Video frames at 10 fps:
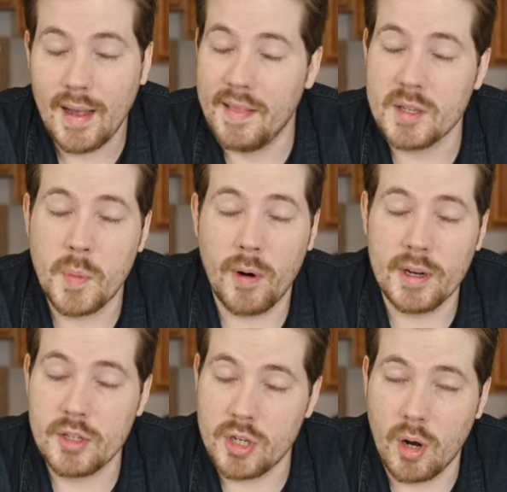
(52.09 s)
And this
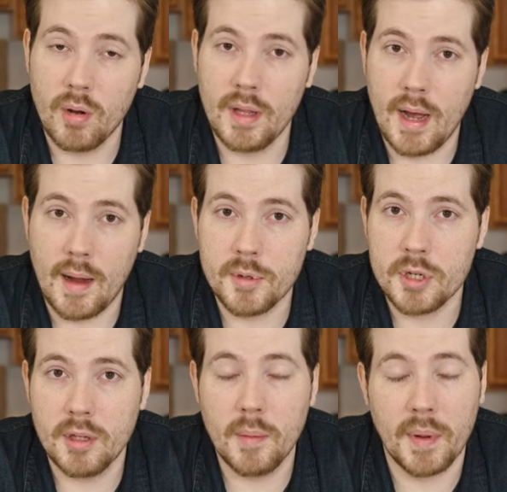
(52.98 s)
part is totally
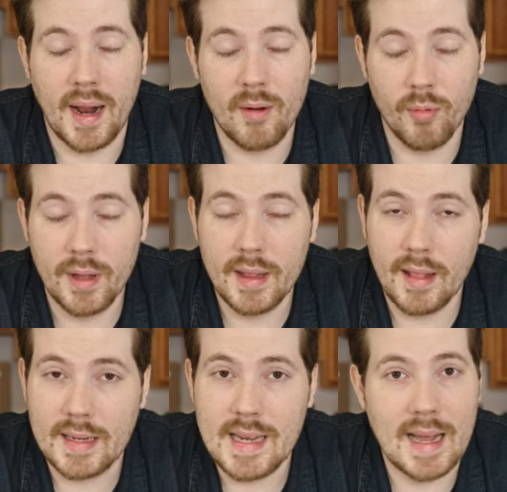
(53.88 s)
optional, but I really
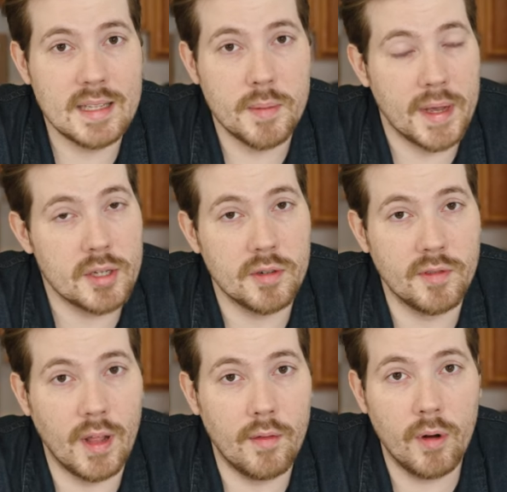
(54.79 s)
like to add some extra
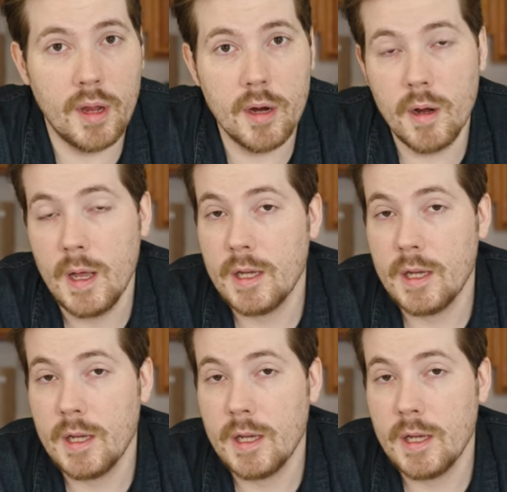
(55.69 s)
flavor here.